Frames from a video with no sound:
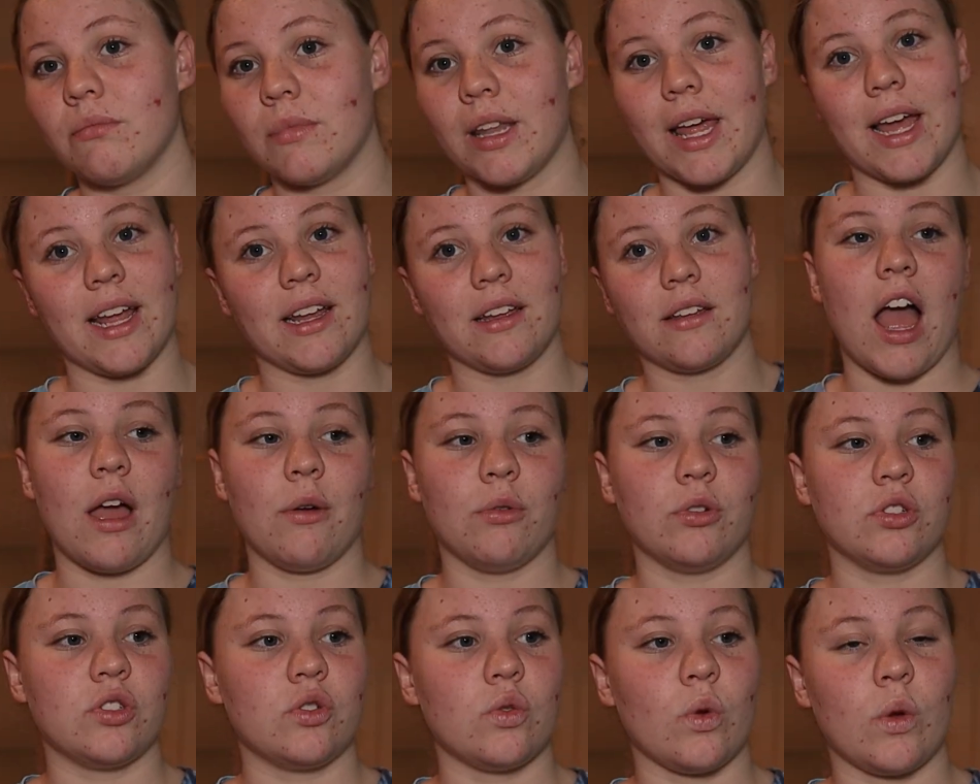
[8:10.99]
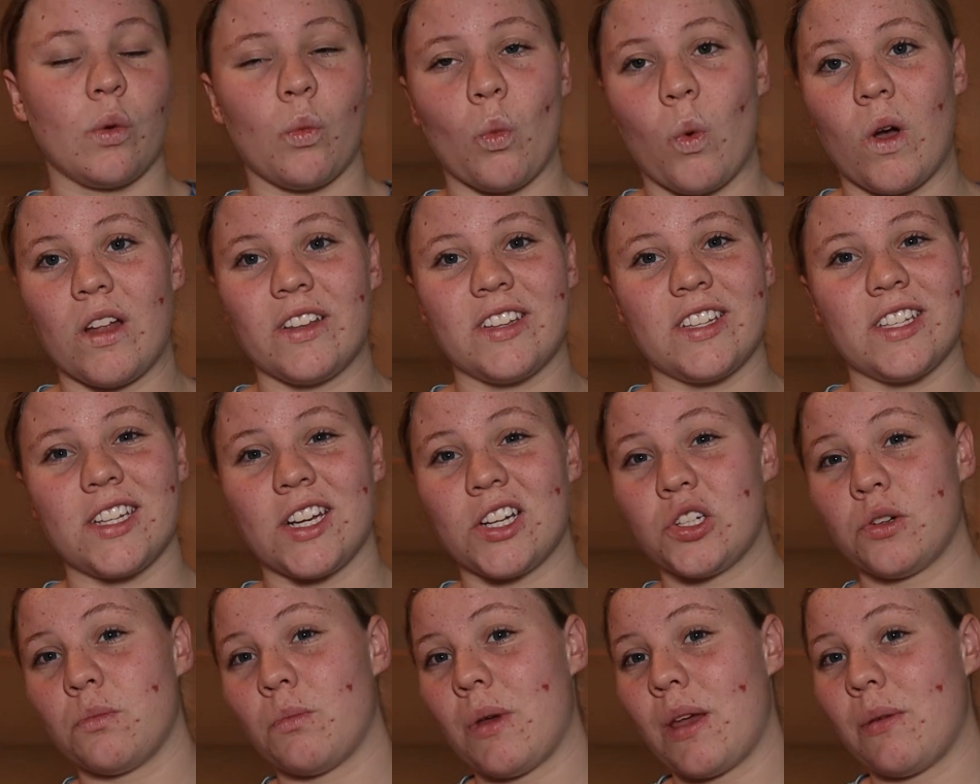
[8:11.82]
Like, I was doing 1
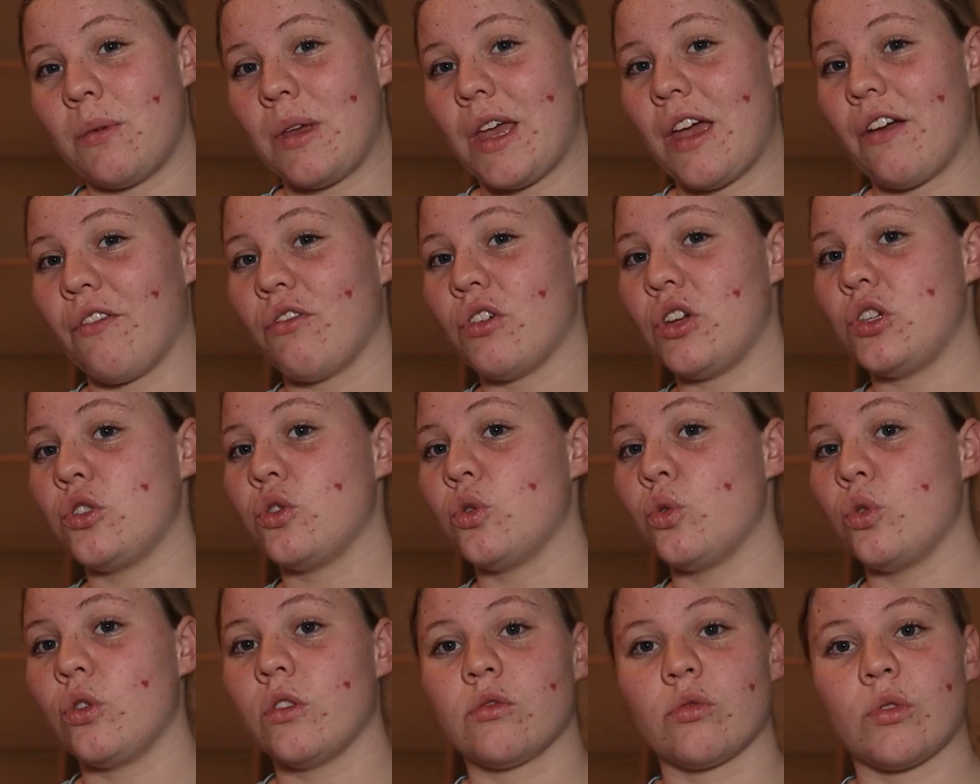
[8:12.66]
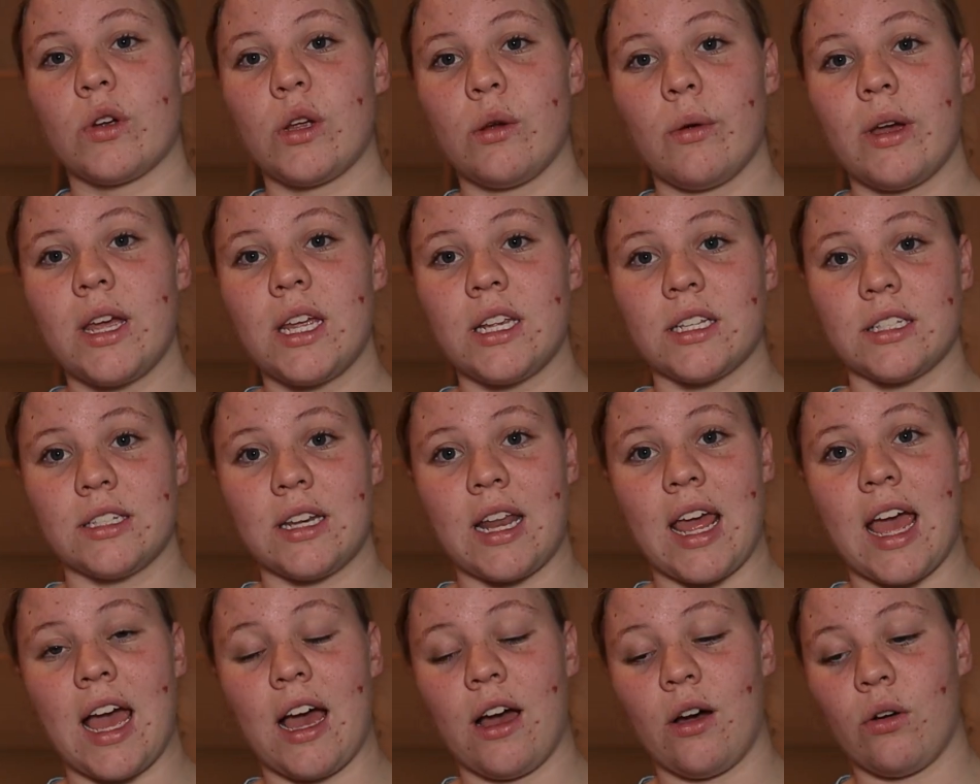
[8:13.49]
session maybe every 2 to 3 weeks.
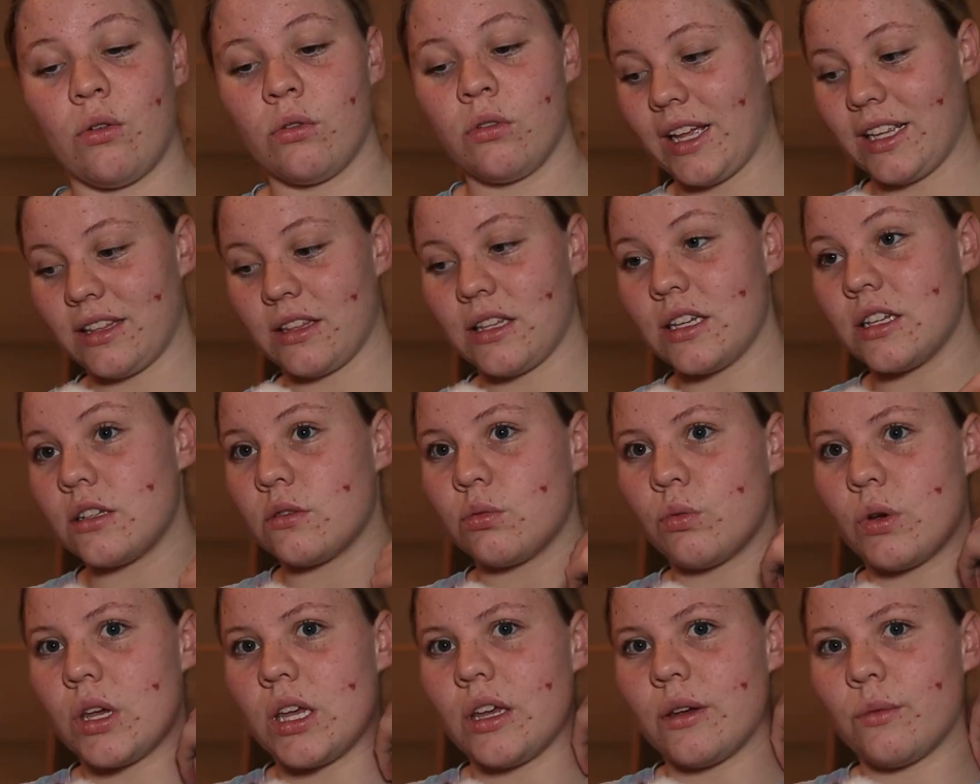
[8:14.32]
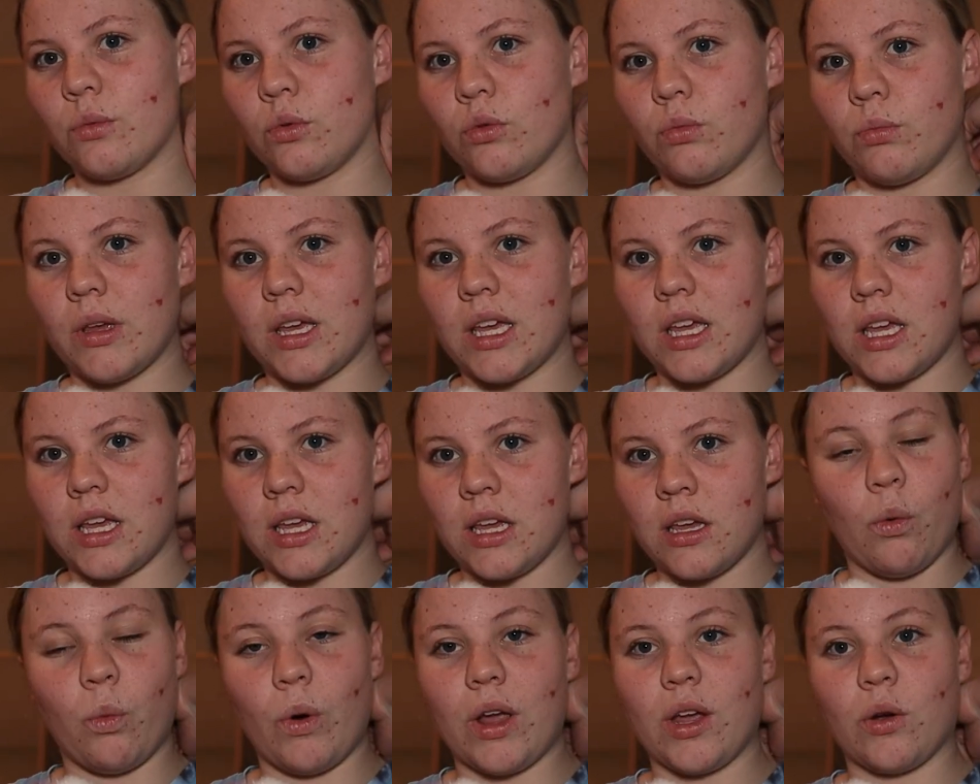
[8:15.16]
Now, like, this week will be
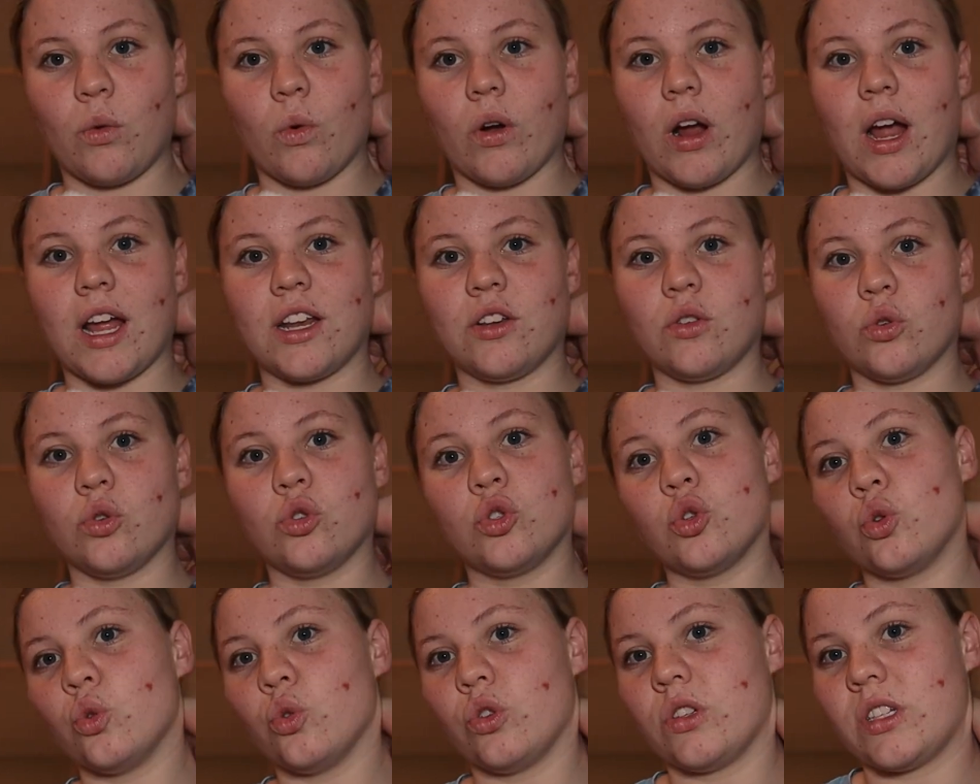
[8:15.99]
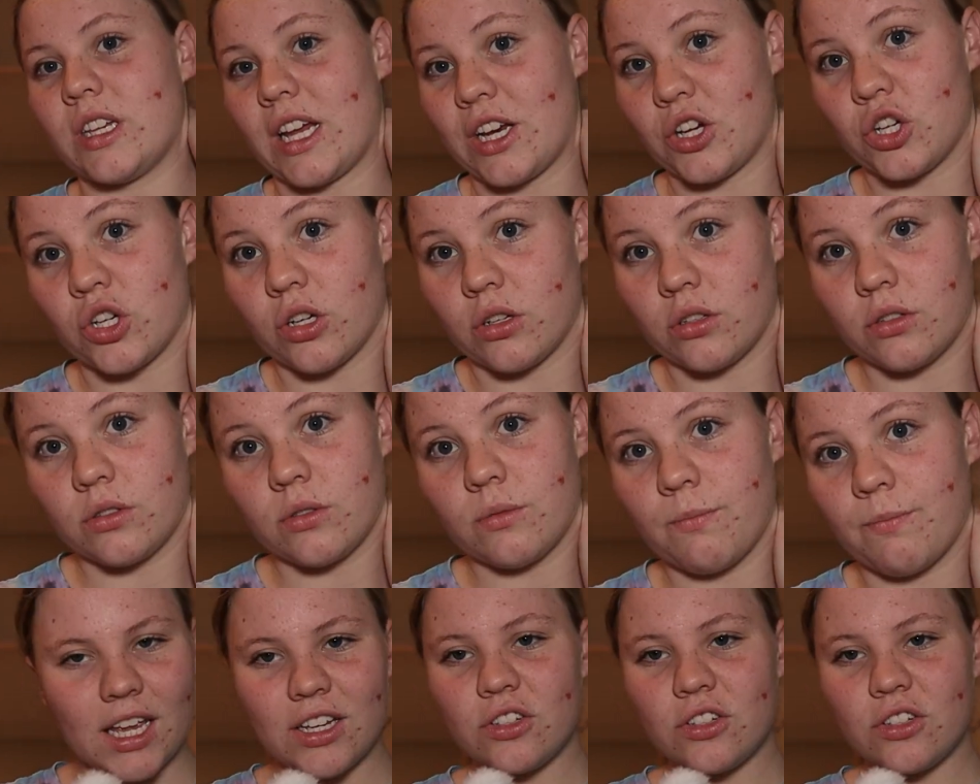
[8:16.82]
a week where I do 2 sessions.